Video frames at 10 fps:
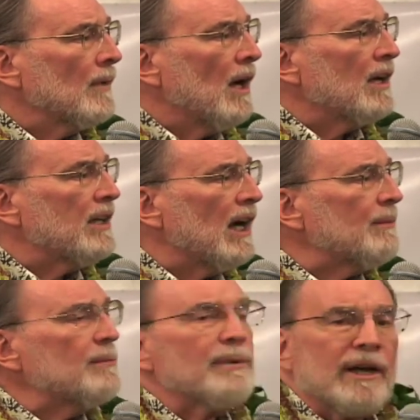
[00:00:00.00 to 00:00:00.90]
A
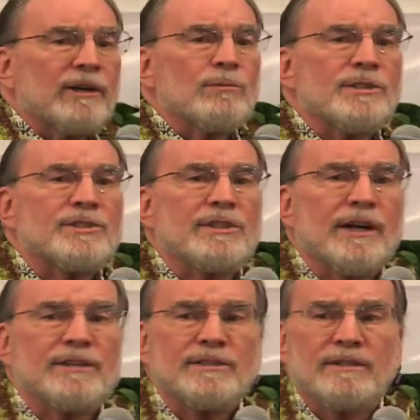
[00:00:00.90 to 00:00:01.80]
common banner which
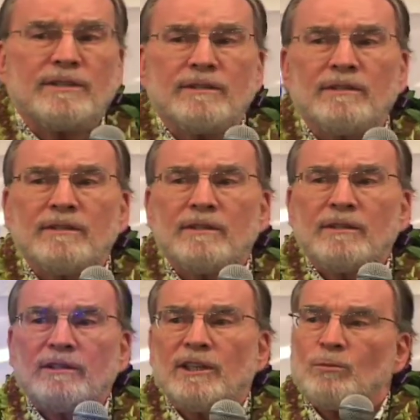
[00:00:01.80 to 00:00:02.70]
says
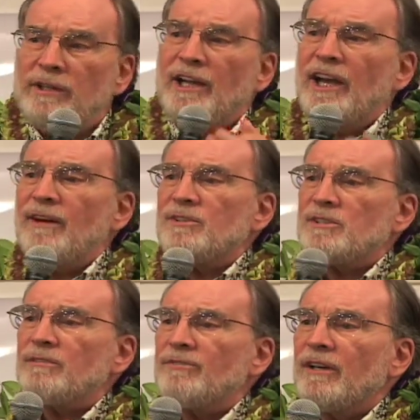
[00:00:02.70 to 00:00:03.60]
that we have as
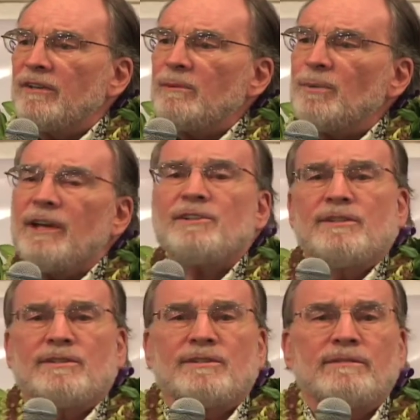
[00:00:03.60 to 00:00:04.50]
the very
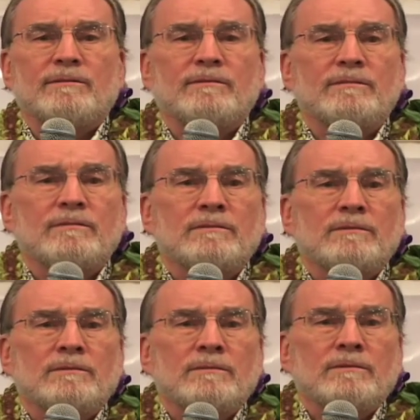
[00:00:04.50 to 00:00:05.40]
basis
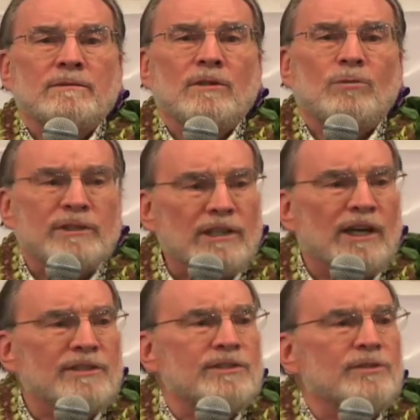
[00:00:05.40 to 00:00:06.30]
of what
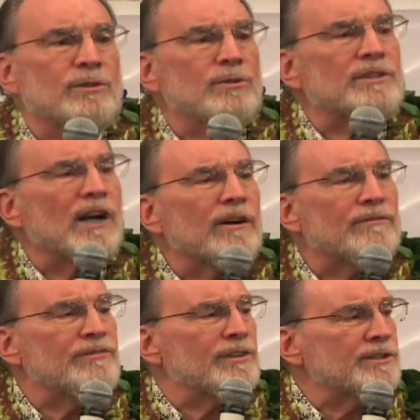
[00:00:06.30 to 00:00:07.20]
constitutes our
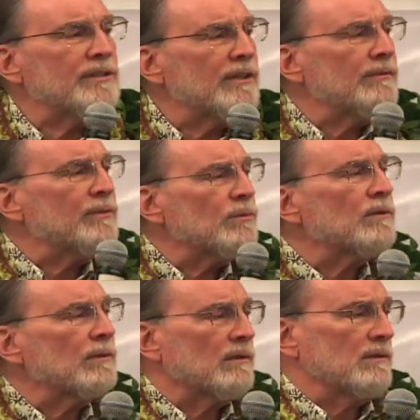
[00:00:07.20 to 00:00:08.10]
vision of the
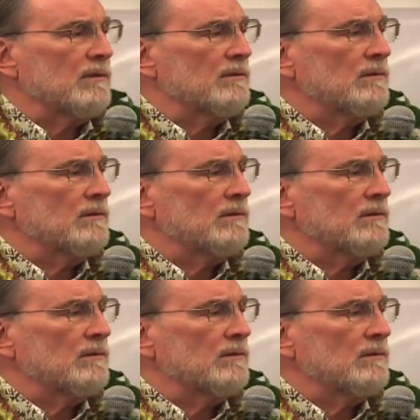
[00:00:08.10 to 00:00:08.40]
world